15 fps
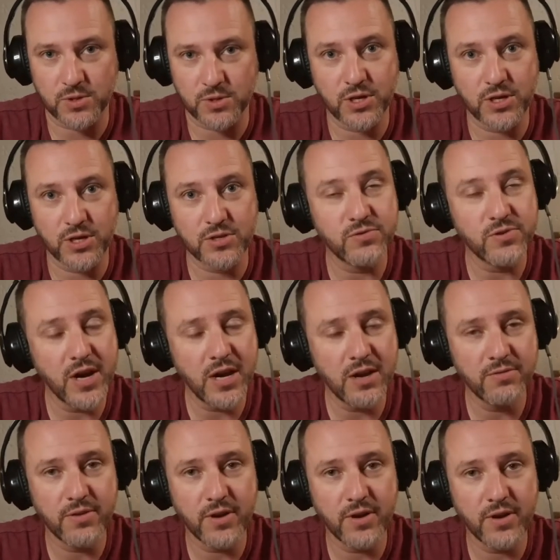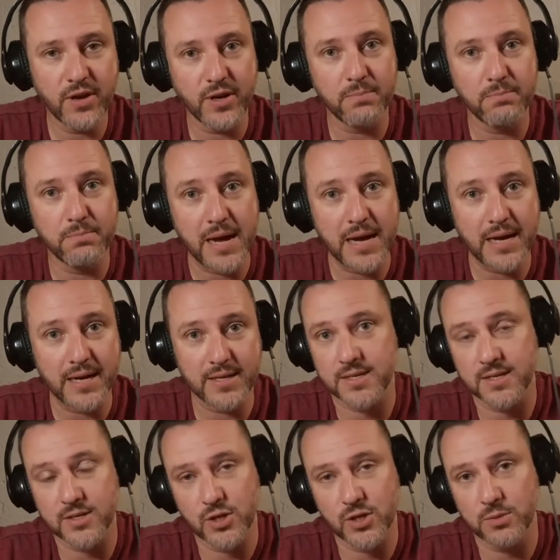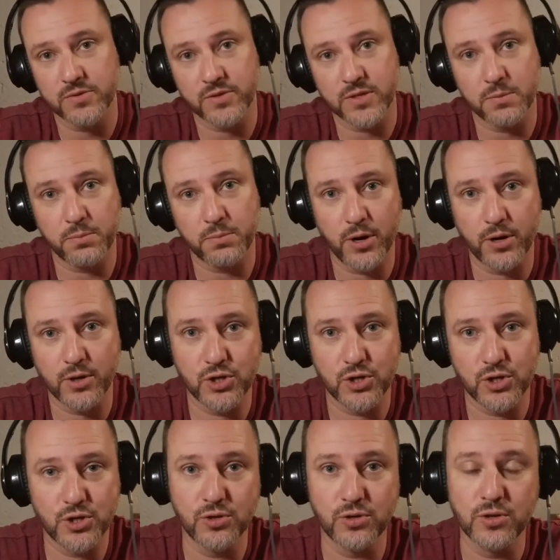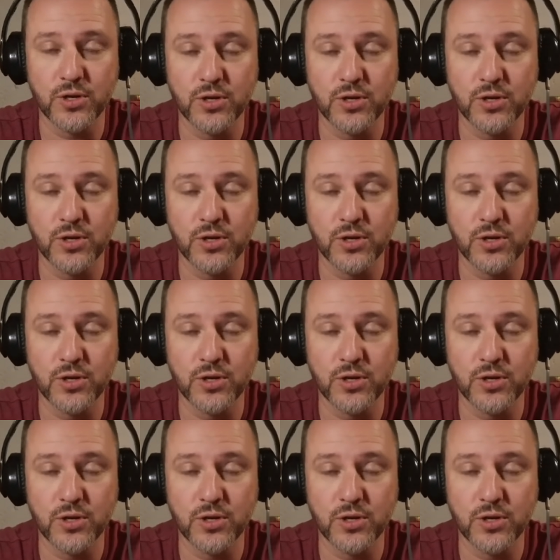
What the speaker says: So it's really very, very balanced in terms of its approach to